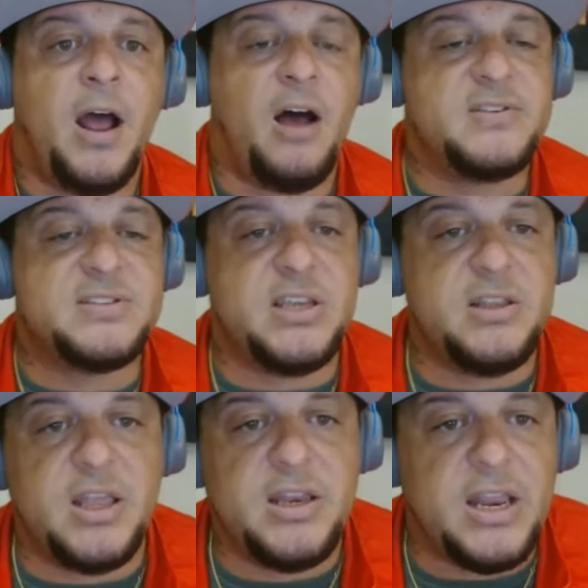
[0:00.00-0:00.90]
Obviously,
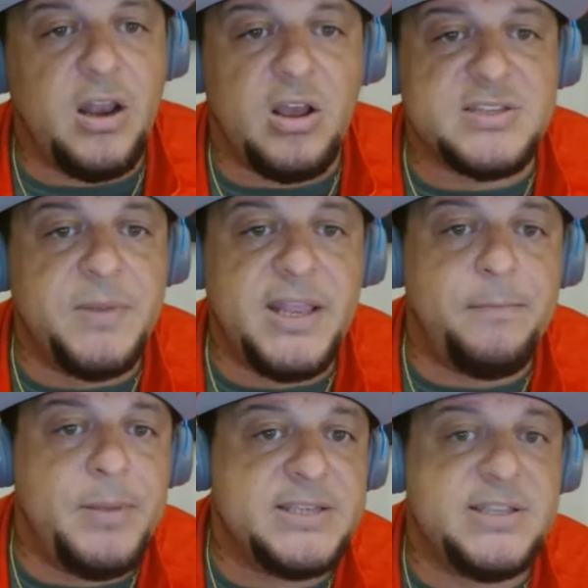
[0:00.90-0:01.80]
they lost
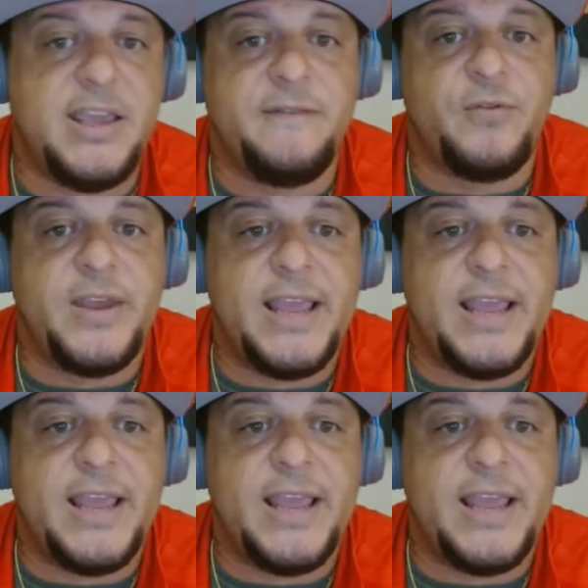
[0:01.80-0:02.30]
Malik Beasley in free